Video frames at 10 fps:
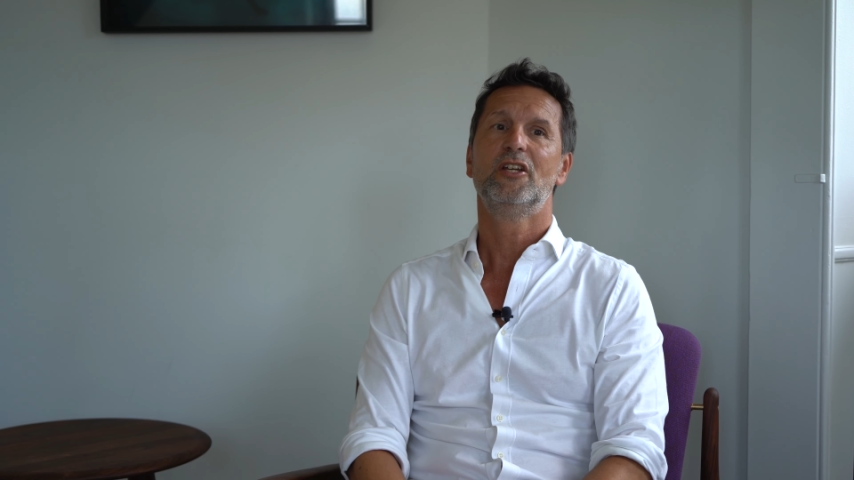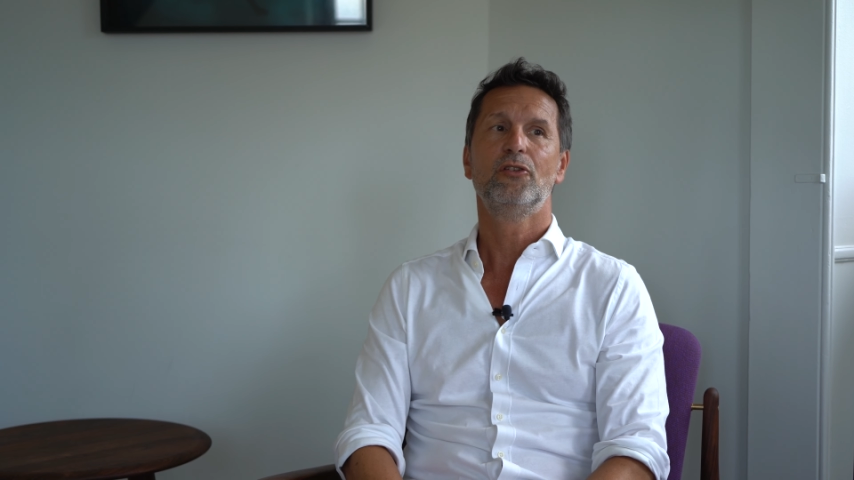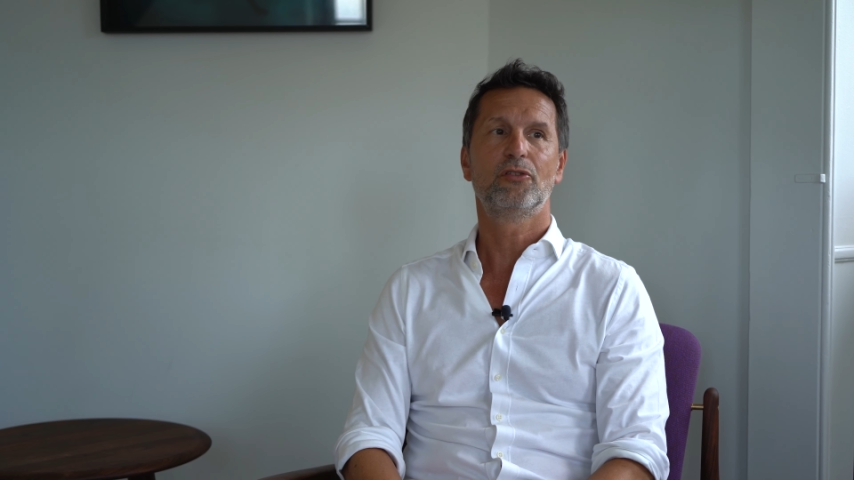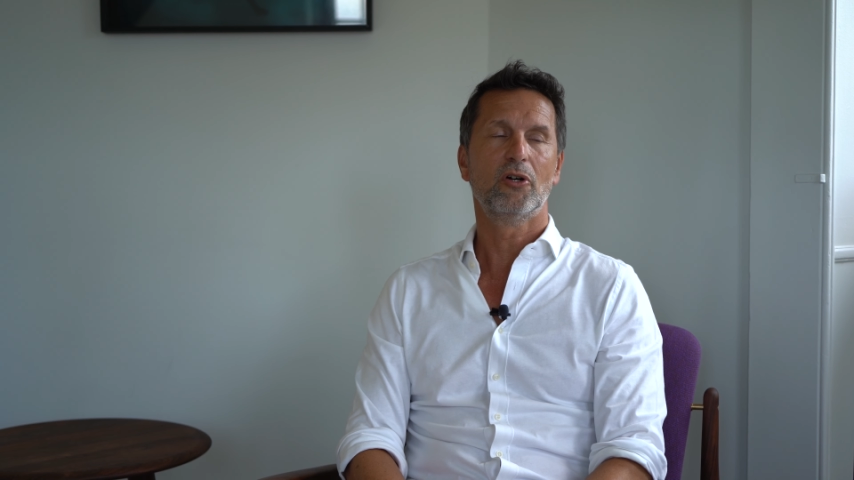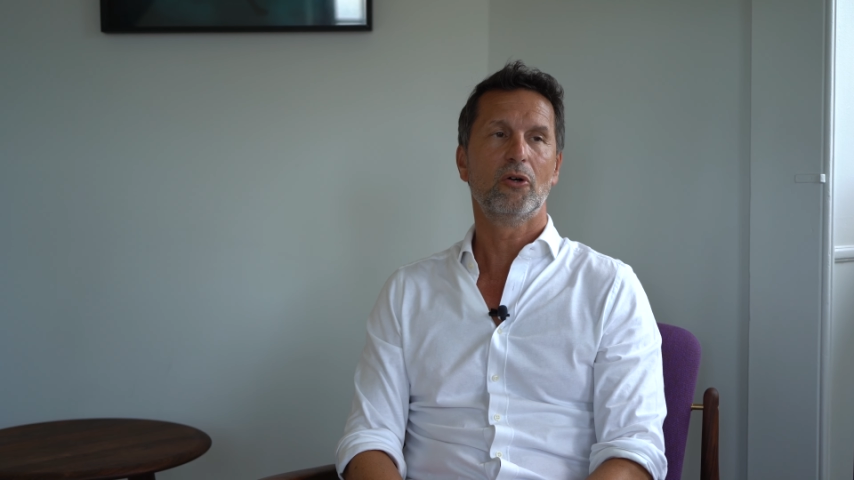
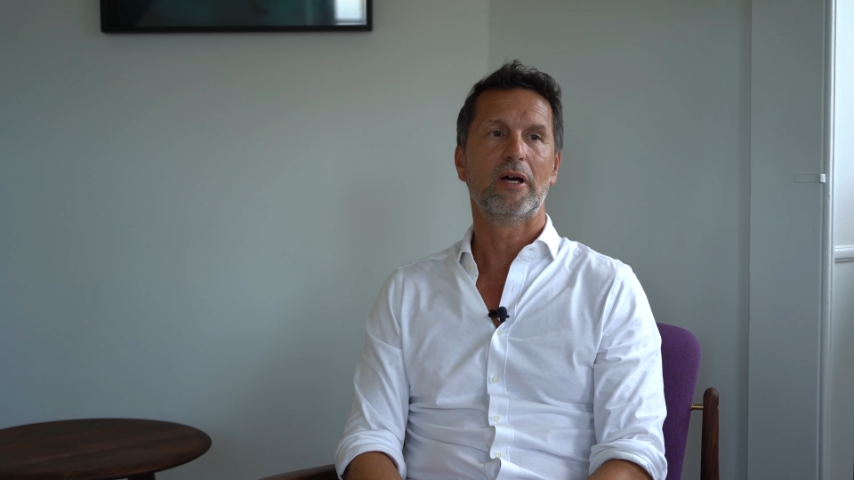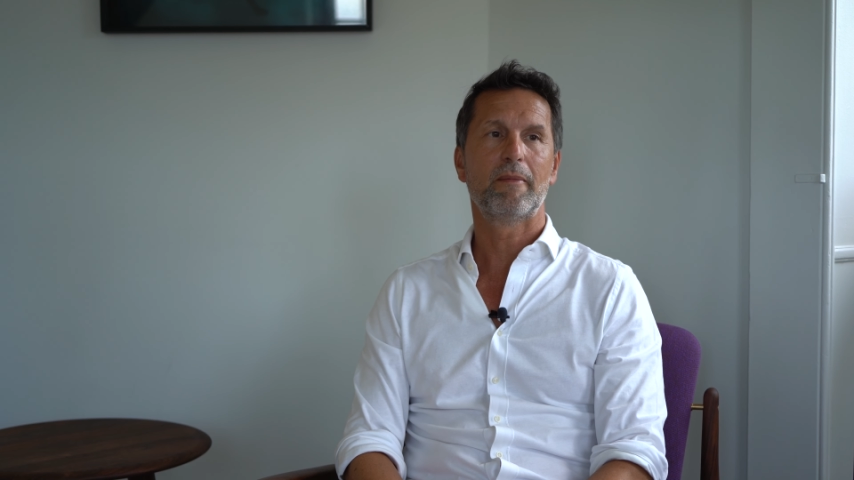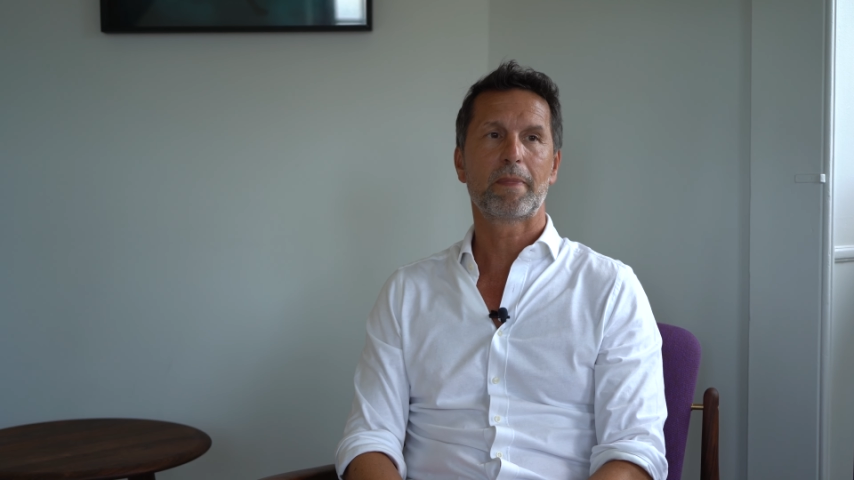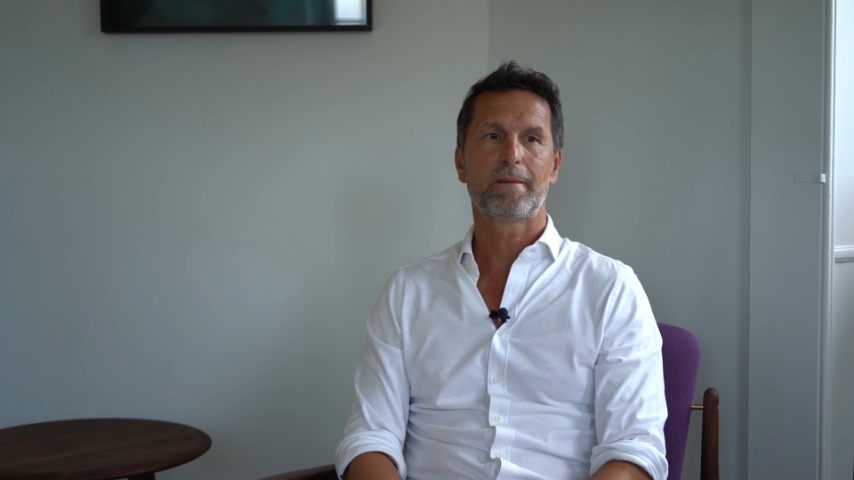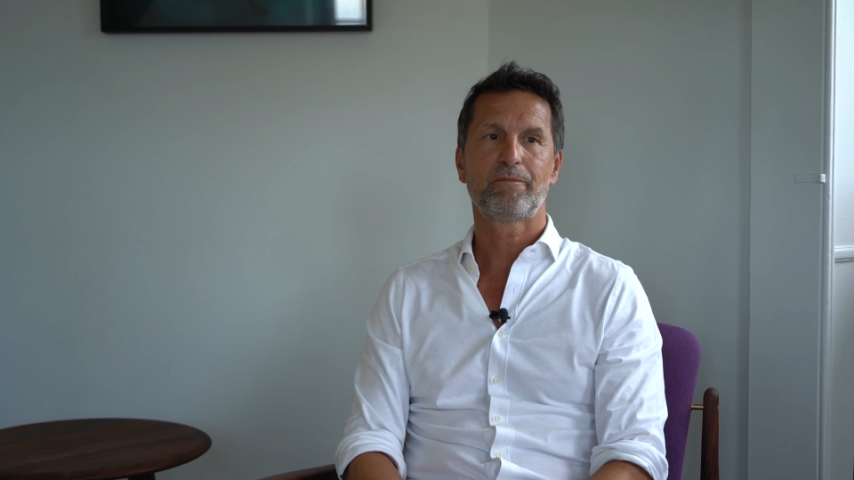
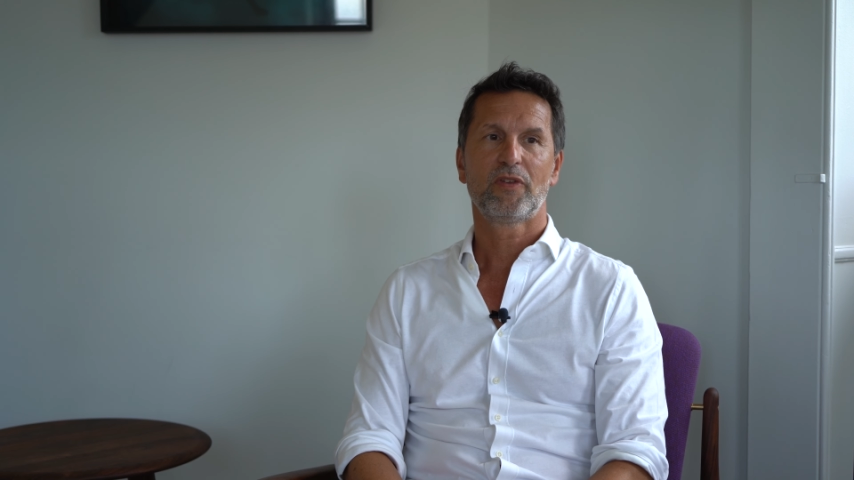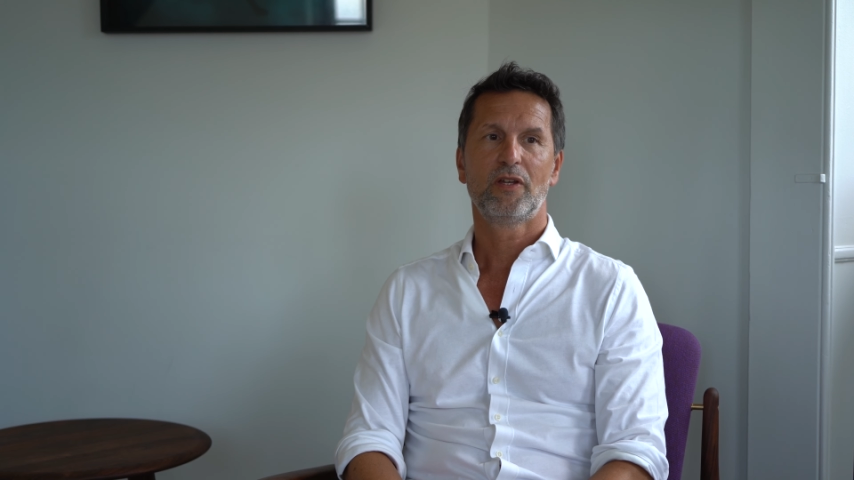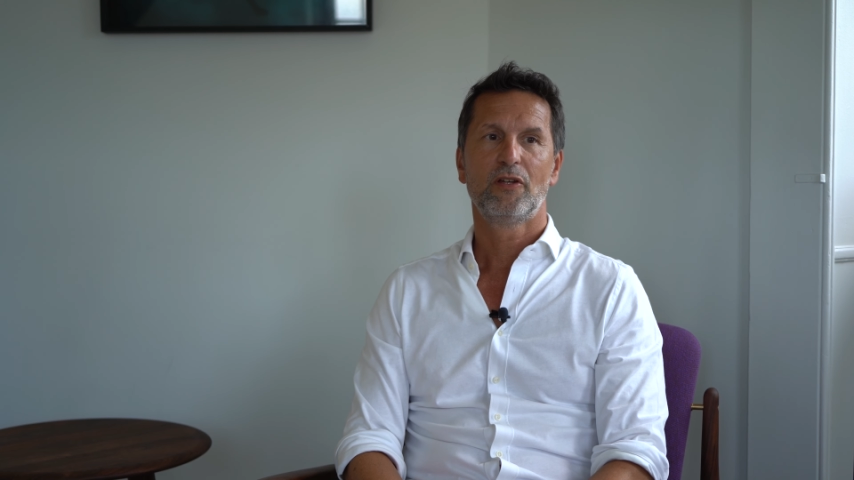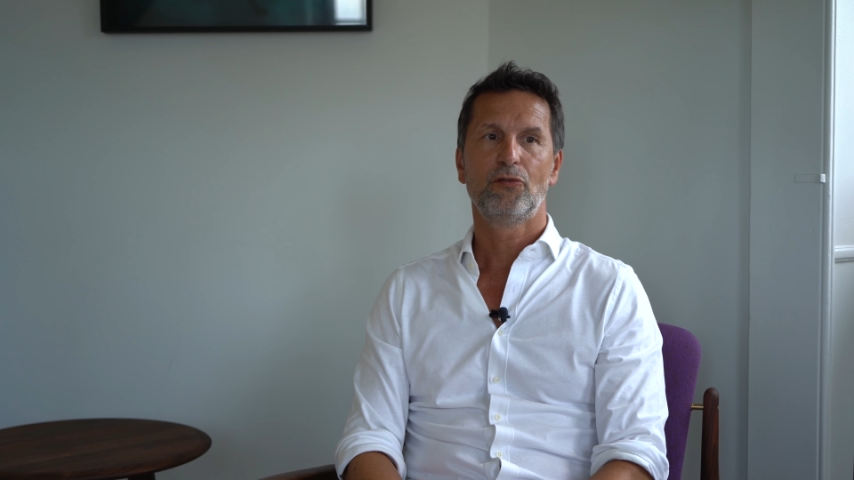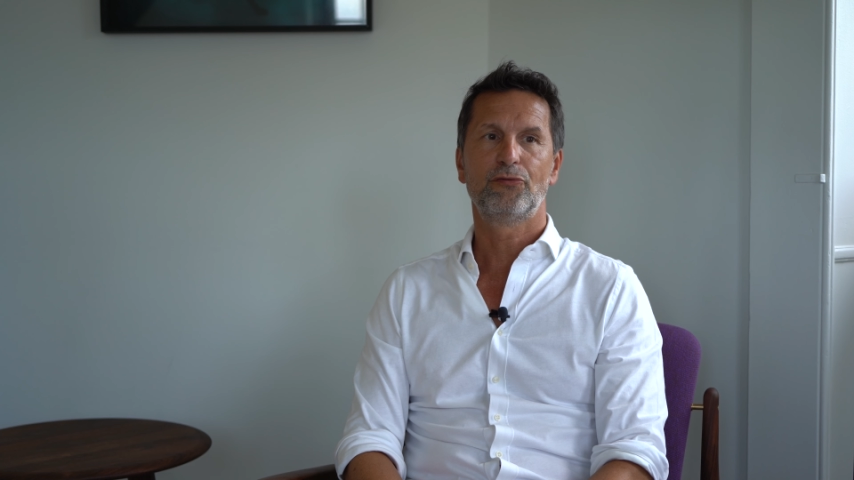So
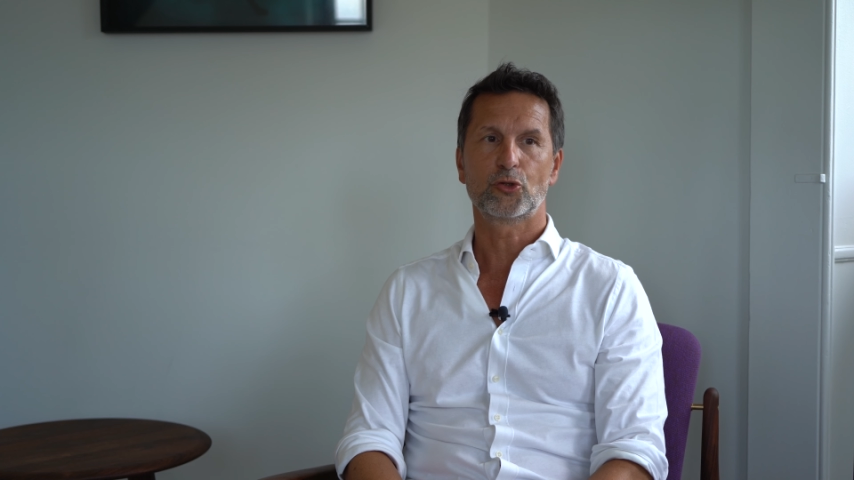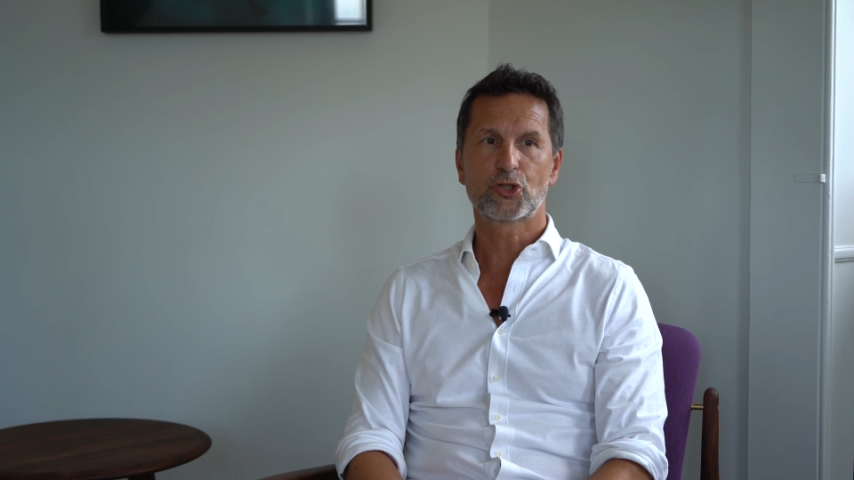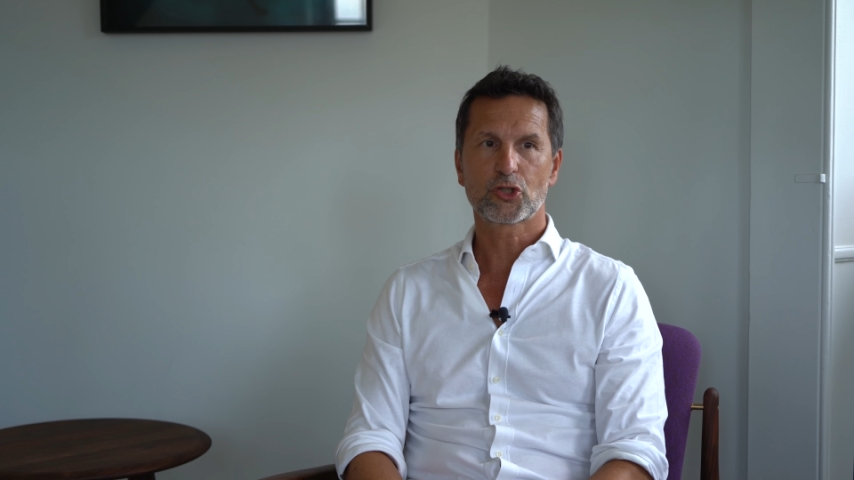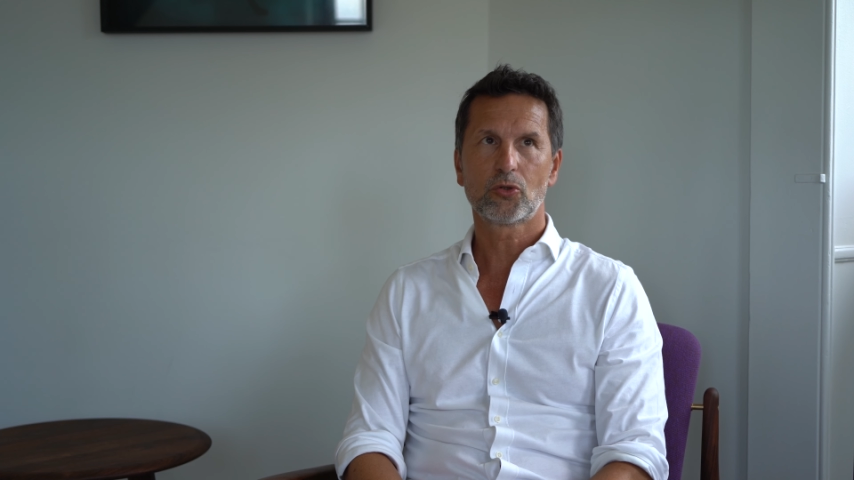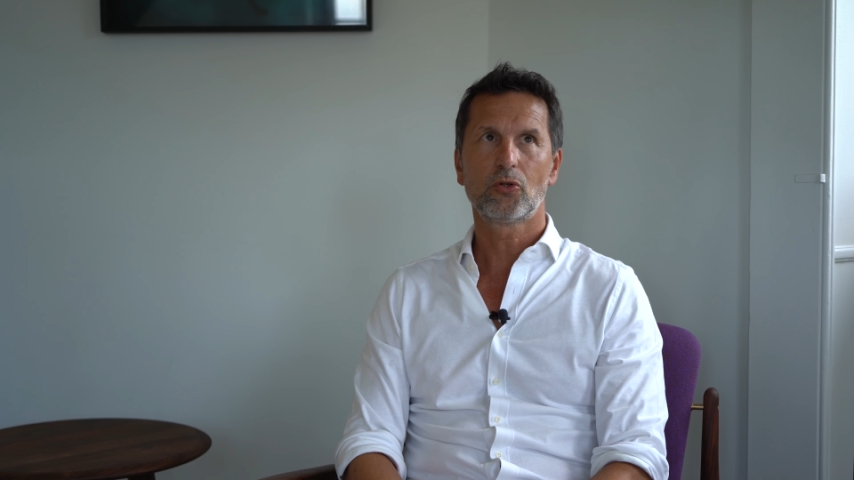for
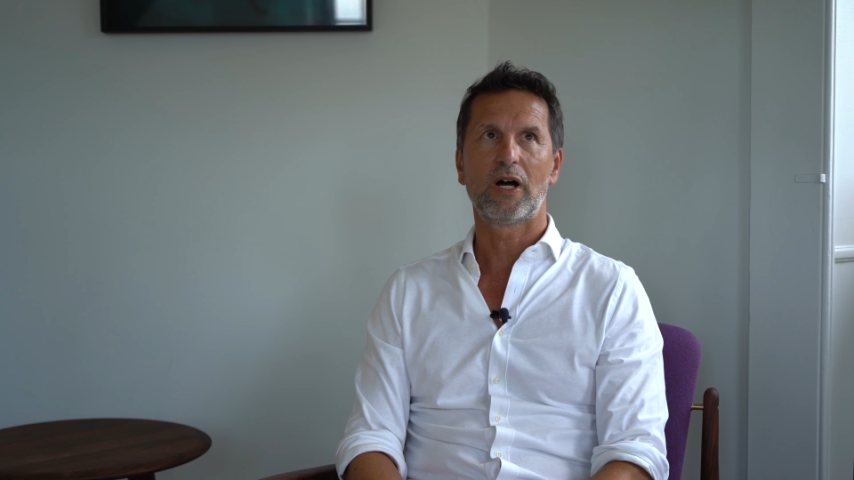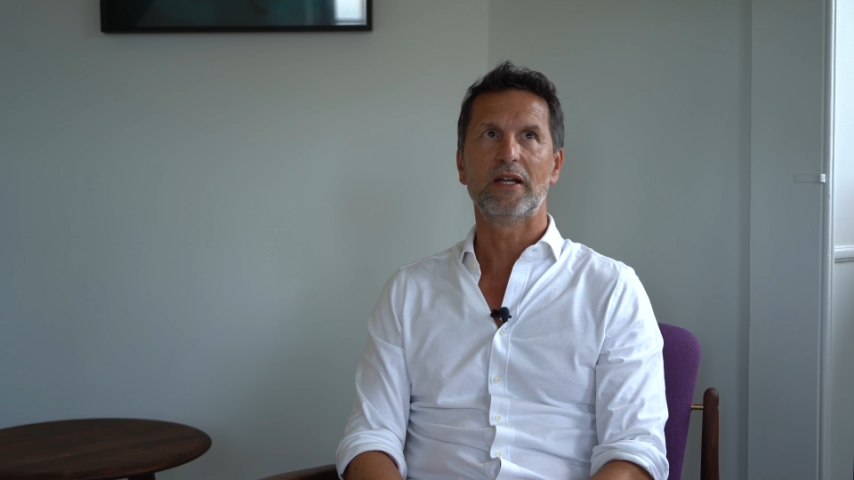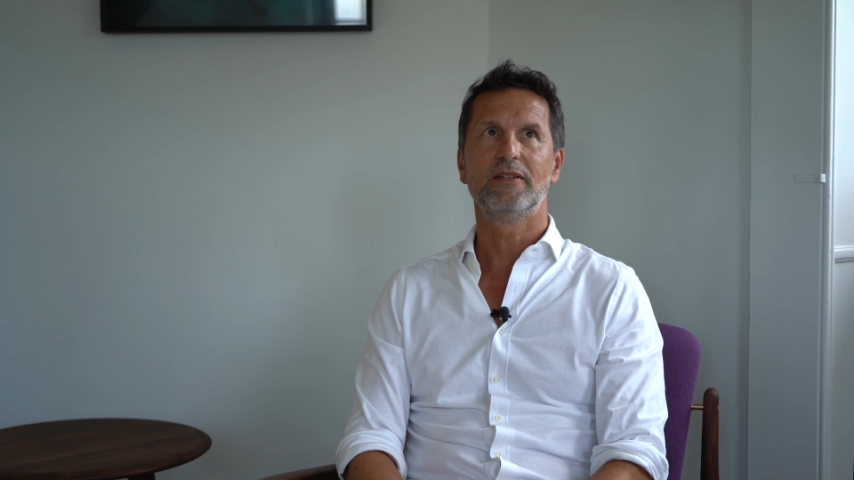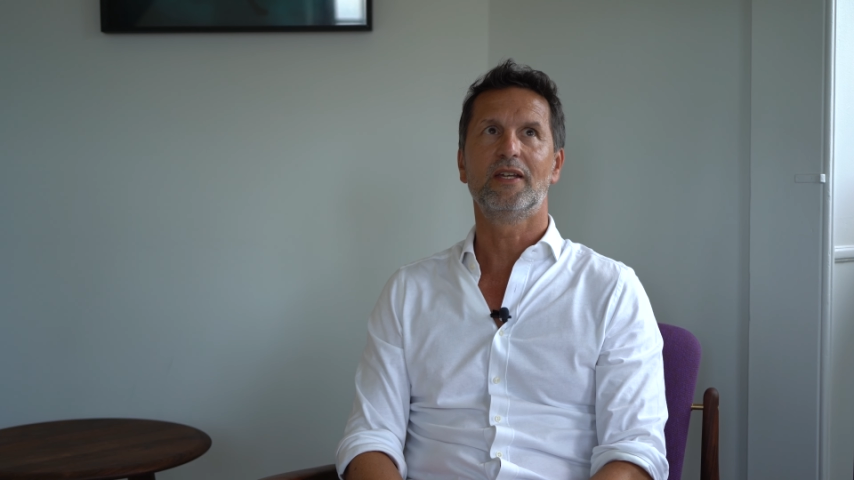sure I'd